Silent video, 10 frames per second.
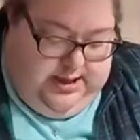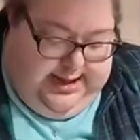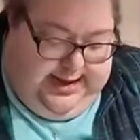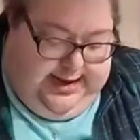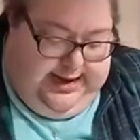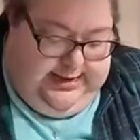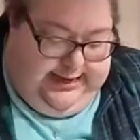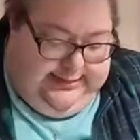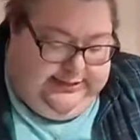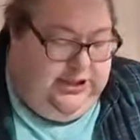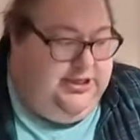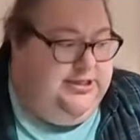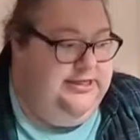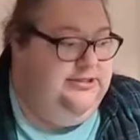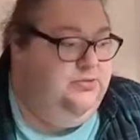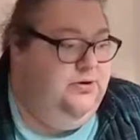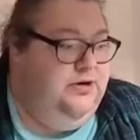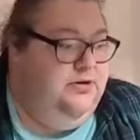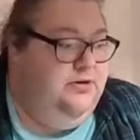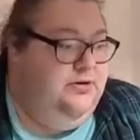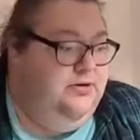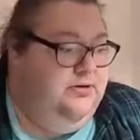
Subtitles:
And I started this one